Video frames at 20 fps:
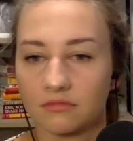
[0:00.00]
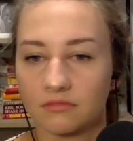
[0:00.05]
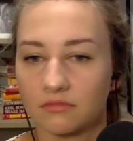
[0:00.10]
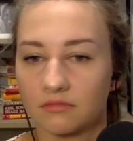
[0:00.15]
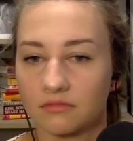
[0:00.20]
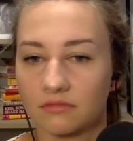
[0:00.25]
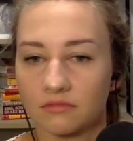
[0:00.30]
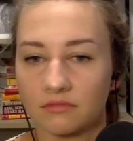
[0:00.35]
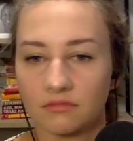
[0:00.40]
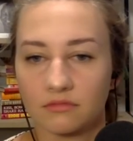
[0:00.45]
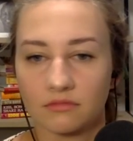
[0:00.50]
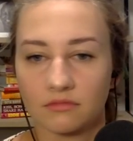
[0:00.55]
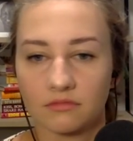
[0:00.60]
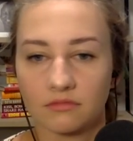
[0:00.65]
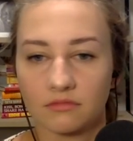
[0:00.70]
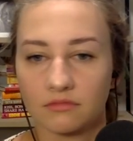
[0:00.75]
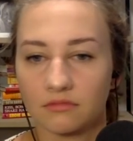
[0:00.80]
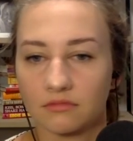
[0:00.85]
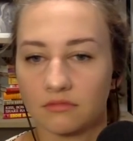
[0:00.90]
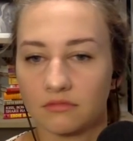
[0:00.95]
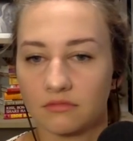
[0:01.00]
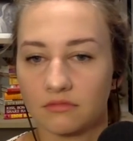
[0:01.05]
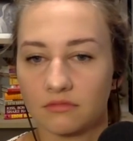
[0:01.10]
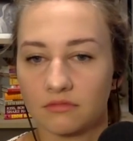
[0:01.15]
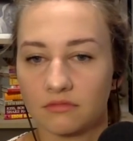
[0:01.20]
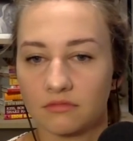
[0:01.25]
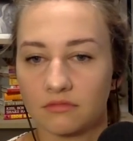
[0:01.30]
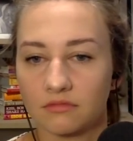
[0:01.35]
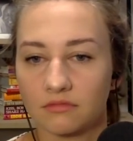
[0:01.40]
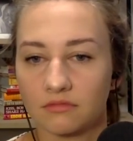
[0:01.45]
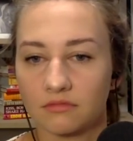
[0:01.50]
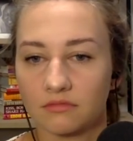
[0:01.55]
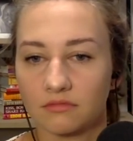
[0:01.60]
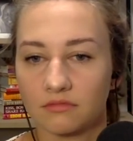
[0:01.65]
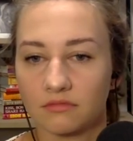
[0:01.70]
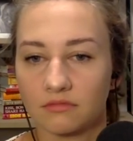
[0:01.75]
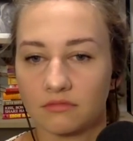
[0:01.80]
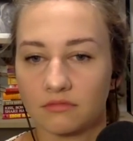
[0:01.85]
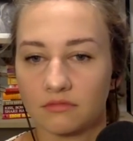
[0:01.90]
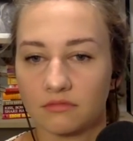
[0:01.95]

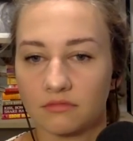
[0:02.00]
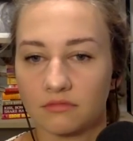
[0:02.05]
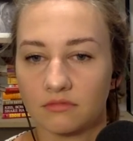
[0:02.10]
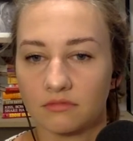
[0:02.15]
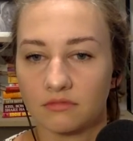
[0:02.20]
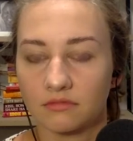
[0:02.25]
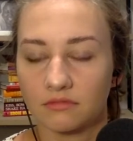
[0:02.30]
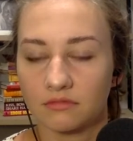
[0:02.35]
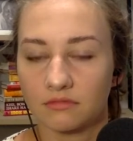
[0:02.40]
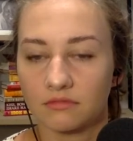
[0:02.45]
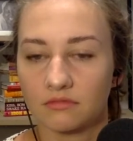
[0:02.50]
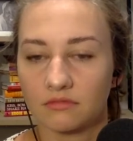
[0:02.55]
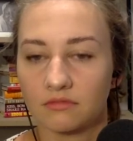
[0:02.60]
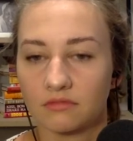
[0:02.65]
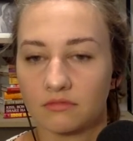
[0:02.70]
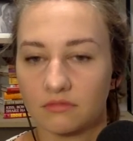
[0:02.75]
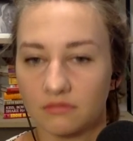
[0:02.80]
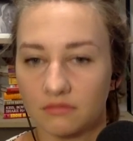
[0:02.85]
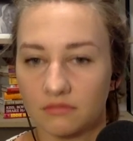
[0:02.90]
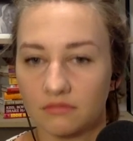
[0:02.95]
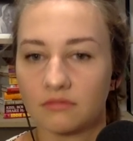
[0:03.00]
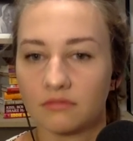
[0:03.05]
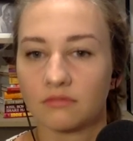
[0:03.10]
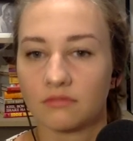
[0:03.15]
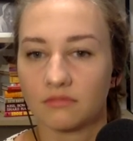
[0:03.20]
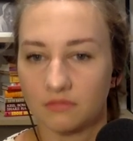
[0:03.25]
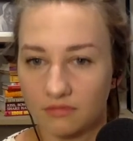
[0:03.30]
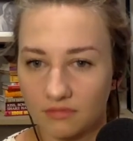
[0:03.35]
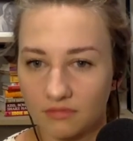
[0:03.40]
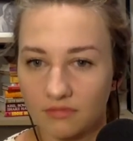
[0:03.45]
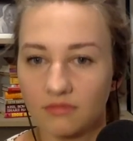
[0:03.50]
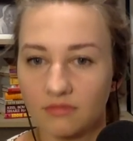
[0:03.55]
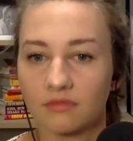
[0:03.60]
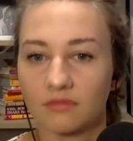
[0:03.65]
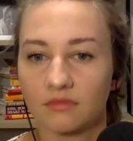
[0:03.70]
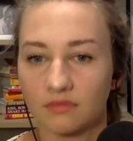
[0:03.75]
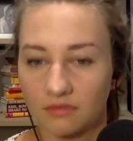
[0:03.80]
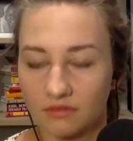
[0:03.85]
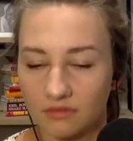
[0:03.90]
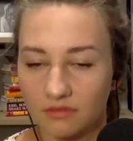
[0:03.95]

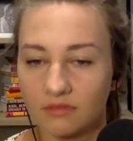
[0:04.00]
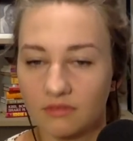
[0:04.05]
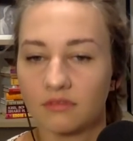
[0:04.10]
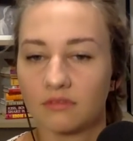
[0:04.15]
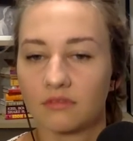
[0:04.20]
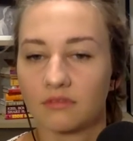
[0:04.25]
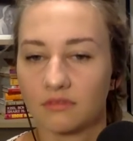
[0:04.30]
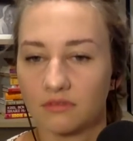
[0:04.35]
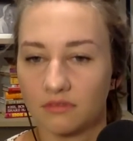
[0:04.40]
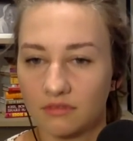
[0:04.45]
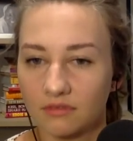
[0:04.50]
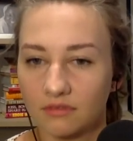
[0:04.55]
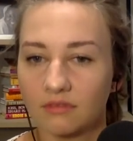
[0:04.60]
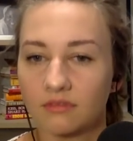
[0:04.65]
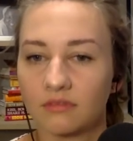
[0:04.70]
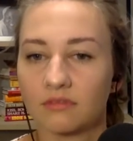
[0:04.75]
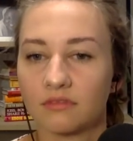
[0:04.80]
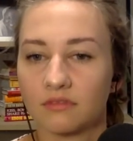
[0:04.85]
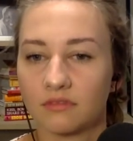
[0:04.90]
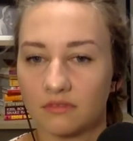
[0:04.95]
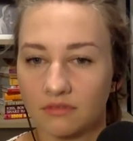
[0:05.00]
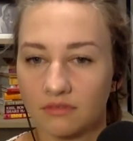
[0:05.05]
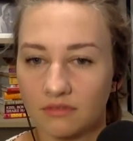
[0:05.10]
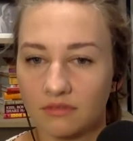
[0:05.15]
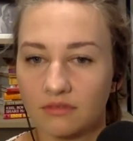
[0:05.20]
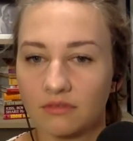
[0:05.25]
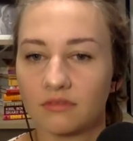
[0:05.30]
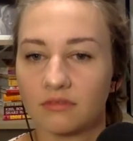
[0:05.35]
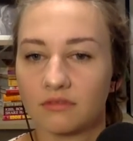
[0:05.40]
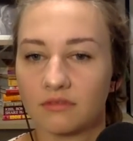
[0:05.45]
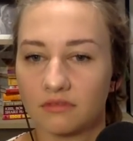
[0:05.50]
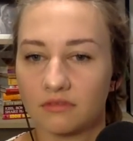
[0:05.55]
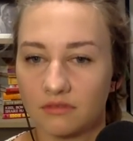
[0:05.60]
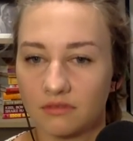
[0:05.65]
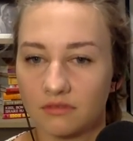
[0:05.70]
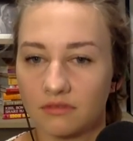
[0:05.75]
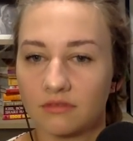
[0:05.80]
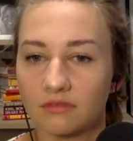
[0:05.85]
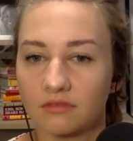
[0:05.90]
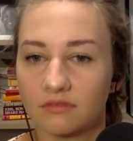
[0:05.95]

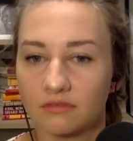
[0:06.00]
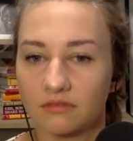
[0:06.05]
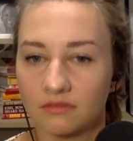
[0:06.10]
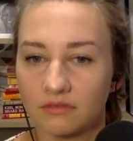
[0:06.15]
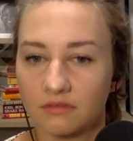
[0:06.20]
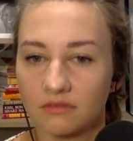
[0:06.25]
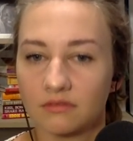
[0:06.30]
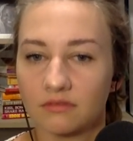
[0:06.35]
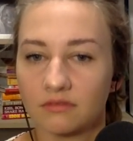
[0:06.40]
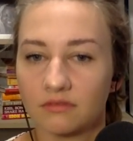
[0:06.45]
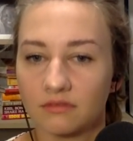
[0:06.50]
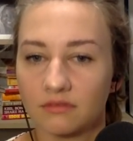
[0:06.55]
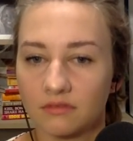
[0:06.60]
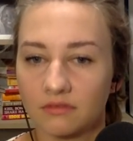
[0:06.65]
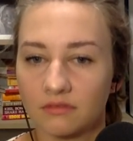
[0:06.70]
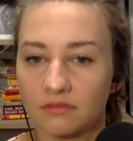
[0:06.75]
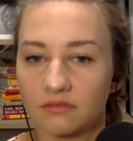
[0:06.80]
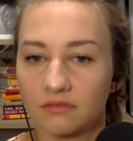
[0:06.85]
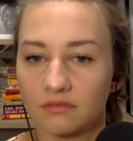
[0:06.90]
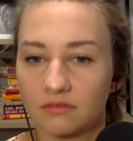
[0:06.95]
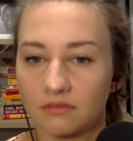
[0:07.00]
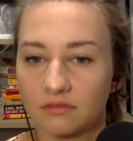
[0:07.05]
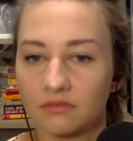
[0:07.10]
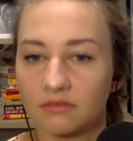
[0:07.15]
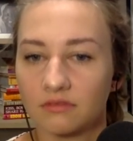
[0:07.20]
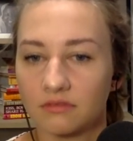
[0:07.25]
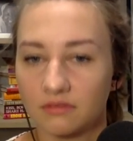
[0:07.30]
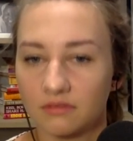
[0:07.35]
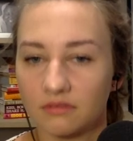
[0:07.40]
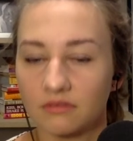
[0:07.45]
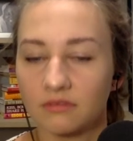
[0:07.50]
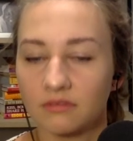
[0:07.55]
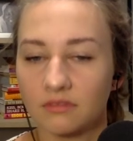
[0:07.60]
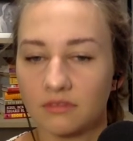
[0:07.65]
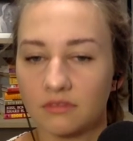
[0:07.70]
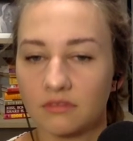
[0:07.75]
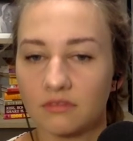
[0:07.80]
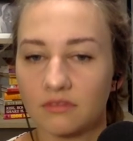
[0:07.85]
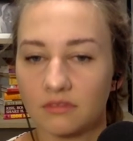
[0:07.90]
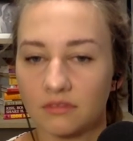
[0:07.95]
The person shown says nothing.